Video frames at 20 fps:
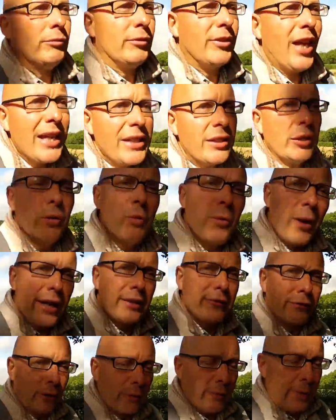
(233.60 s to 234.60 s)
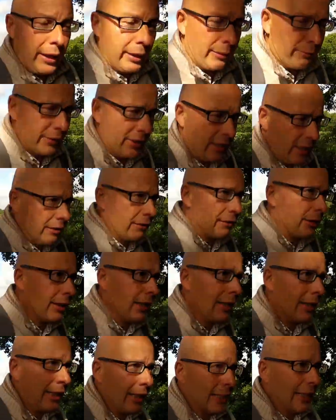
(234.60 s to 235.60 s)
taken away from him. So
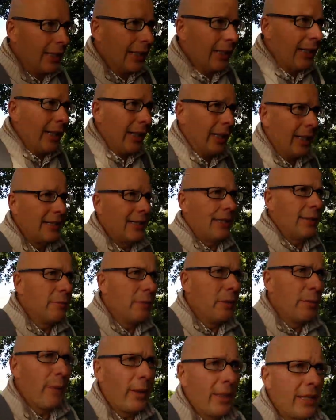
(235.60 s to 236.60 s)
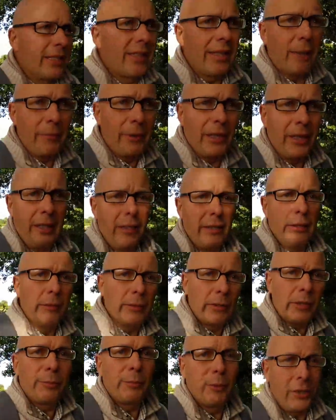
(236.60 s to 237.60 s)
he seemed to be somebody who
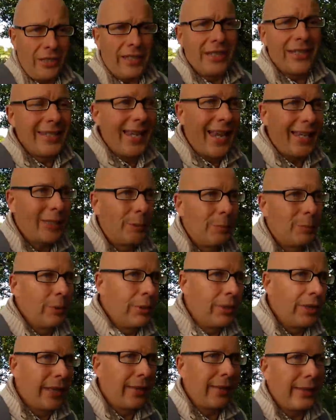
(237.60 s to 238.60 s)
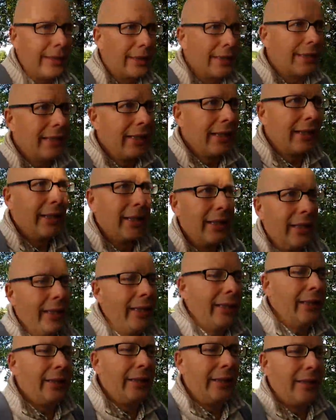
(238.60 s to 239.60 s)
was pretty desperate, I think.
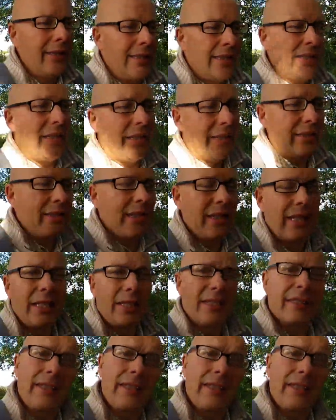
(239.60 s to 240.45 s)
And at sixty in